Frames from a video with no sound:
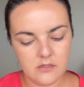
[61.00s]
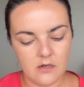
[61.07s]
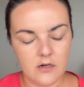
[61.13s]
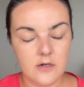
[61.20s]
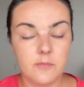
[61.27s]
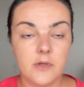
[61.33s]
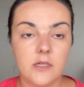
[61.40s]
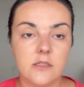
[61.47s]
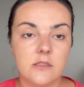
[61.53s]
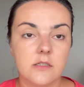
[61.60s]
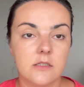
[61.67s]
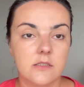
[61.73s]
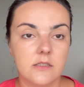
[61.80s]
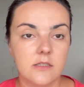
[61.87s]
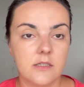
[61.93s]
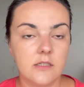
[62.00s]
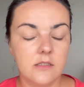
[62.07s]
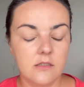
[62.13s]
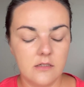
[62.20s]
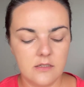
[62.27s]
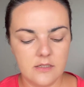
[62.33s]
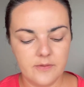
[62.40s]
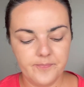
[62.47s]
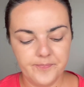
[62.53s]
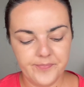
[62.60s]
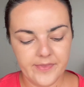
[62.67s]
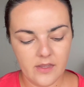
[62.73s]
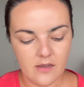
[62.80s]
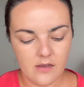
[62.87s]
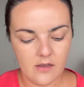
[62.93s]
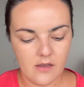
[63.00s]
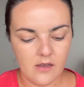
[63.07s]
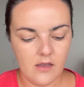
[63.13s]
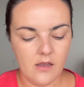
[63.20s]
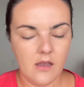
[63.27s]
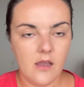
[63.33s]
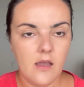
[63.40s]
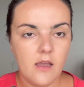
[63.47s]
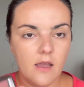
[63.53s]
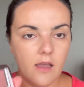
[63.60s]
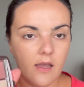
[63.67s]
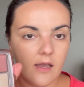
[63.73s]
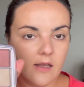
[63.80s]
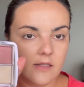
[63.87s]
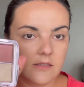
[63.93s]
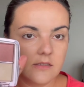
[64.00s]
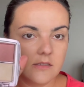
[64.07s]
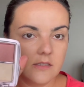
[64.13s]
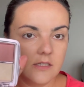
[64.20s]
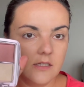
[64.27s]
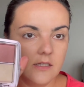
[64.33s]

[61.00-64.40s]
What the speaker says: are made in Italy, and